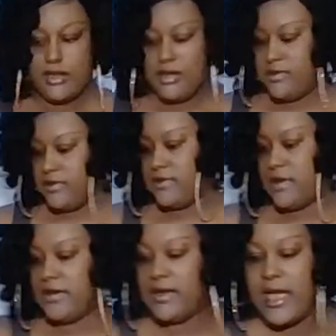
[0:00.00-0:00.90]
This is a
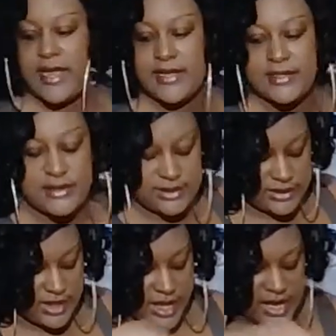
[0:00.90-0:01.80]
nice
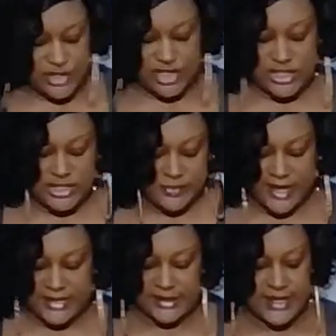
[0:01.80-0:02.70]
Haitian
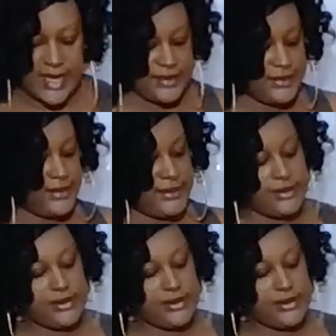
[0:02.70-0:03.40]
spice, guys.